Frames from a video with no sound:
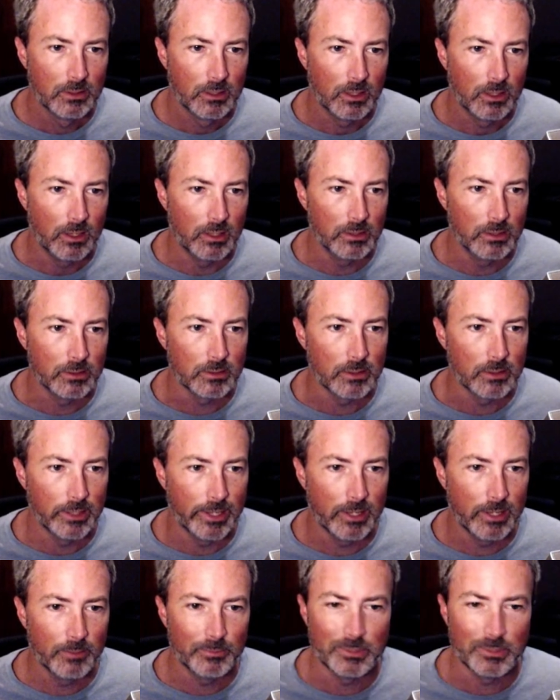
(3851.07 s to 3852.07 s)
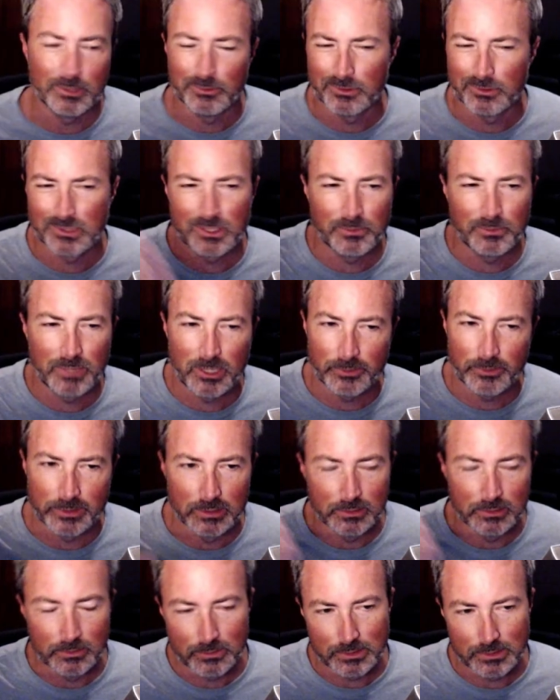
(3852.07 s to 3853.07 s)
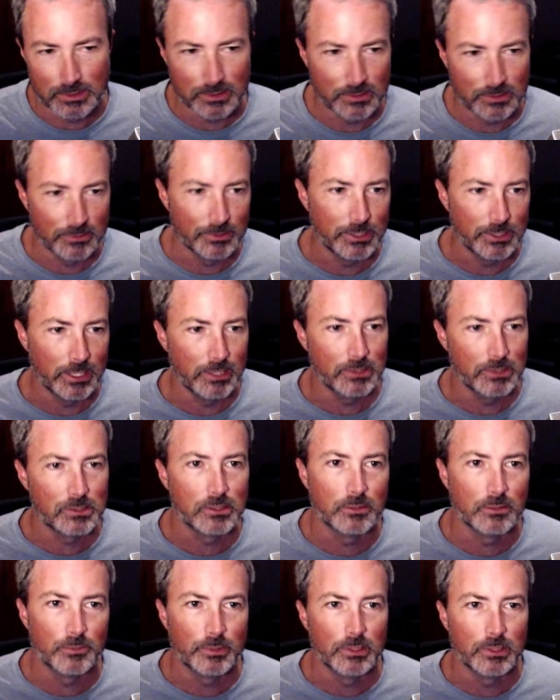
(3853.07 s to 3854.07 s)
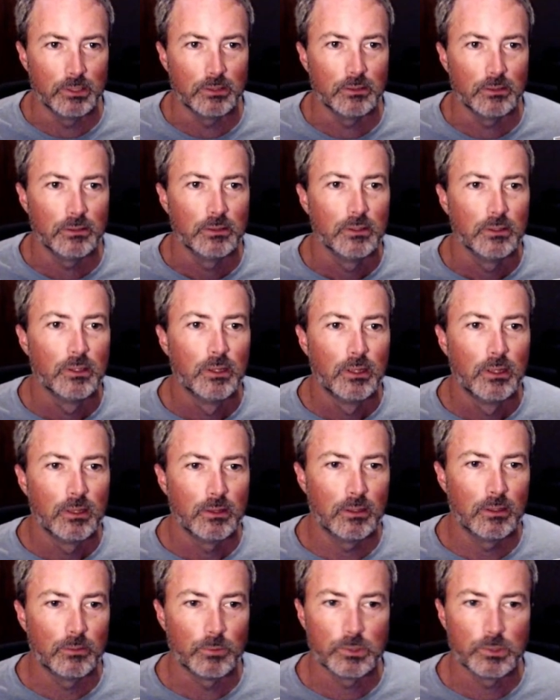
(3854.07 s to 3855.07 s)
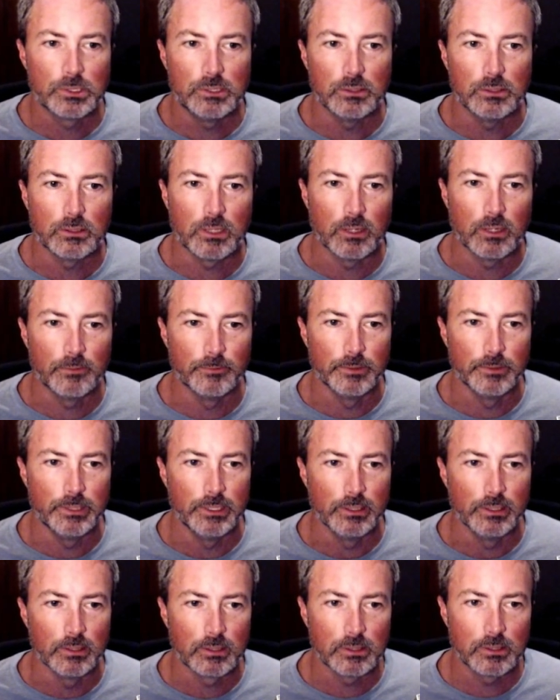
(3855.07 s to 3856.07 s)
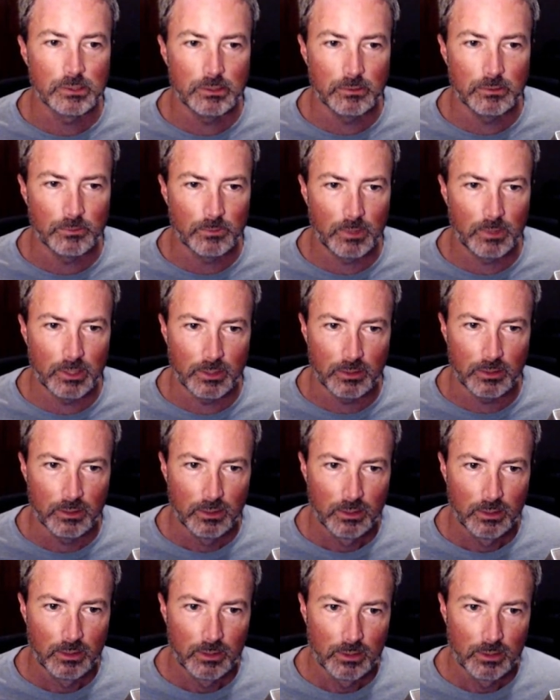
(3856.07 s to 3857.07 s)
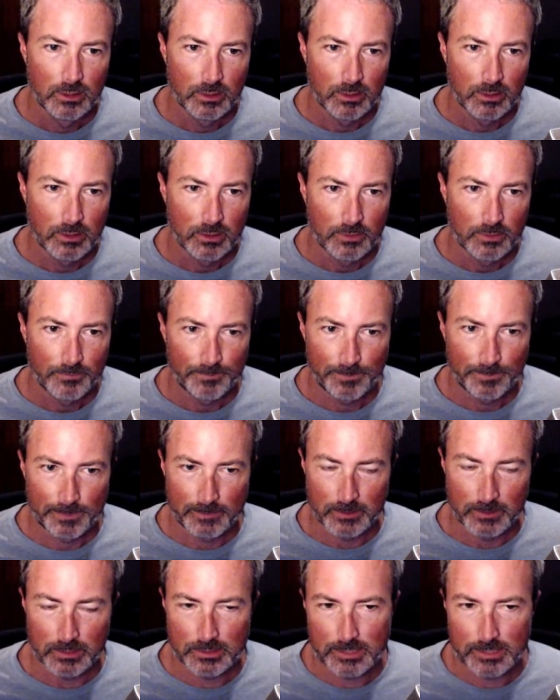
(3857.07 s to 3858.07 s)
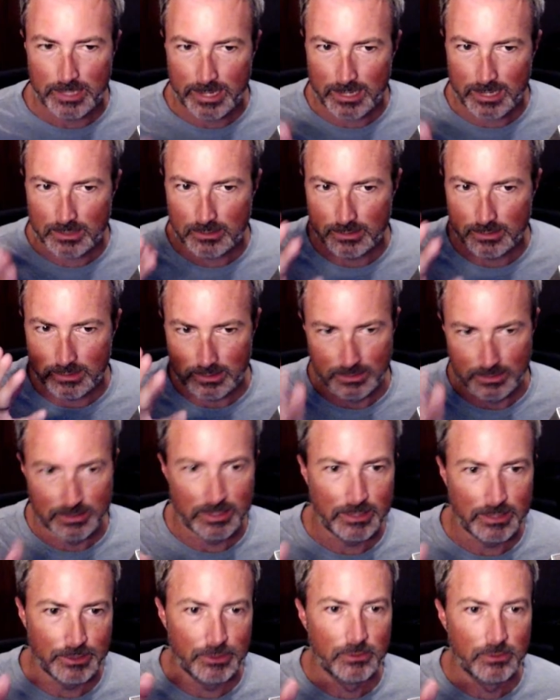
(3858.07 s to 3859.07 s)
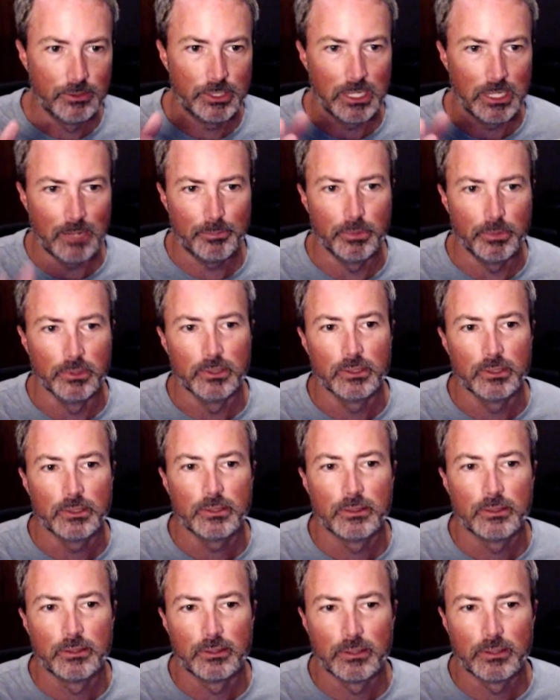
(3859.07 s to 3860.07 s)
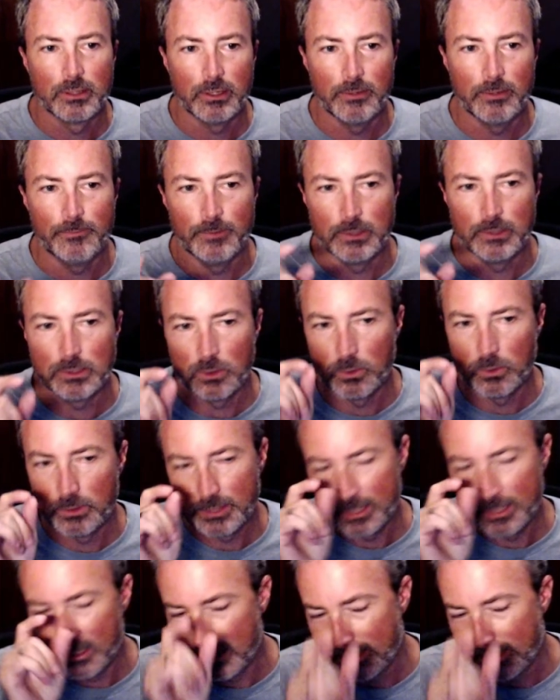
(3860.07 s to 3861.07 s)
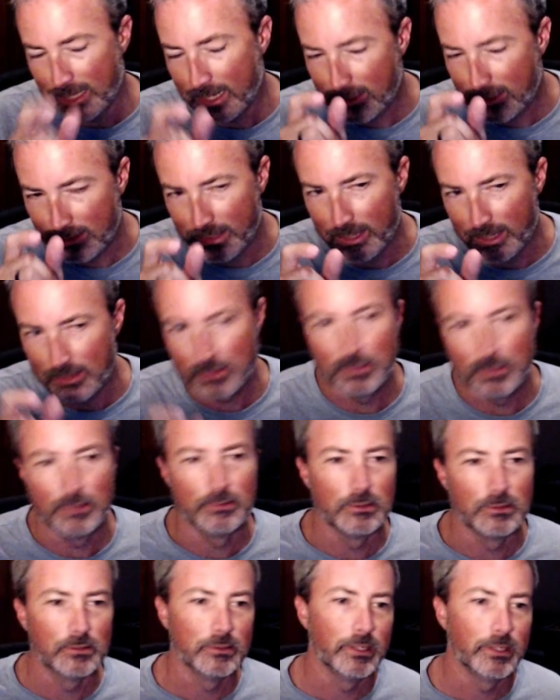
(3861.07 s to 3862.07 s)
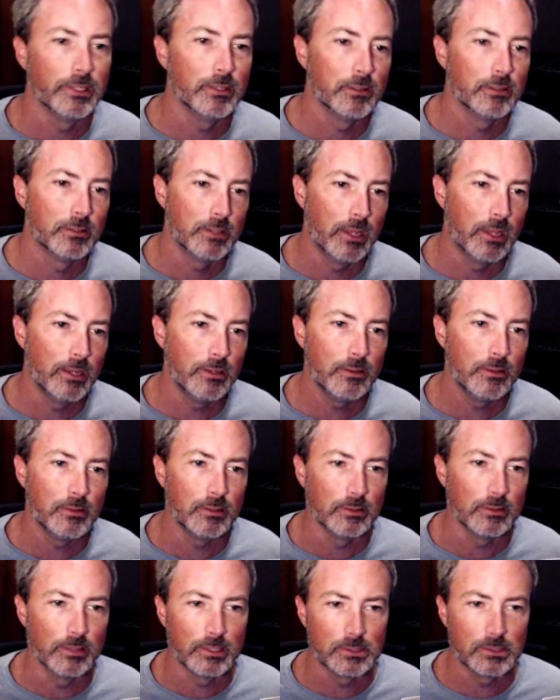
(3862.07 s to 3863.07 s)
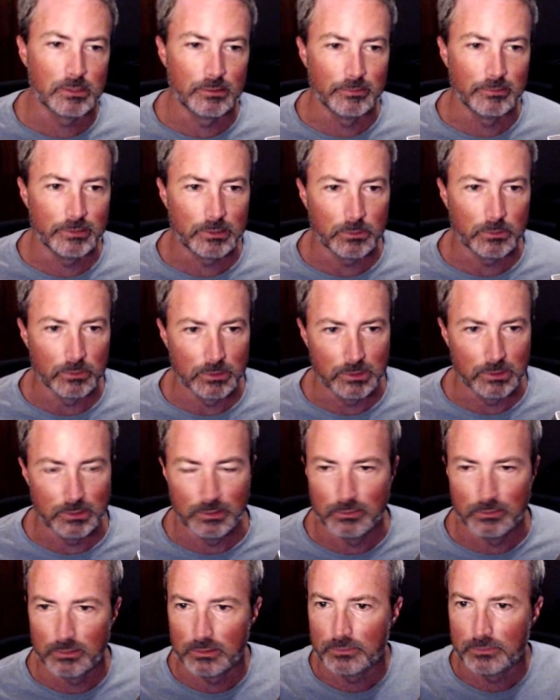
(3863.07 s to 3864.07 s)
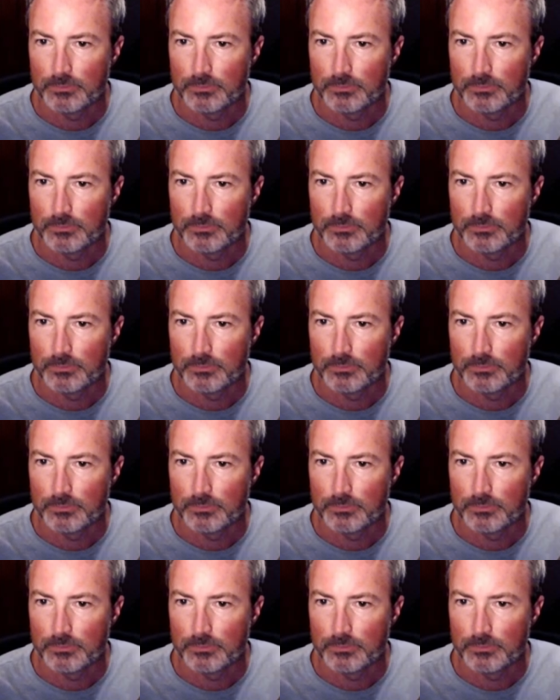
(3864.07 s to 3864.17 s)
unclamped and somehow we lose this or change something, then we're still covered here, because you don't want it to act like a dead chopper if it's only exactly at 0, right? Anything less than or equal to 0.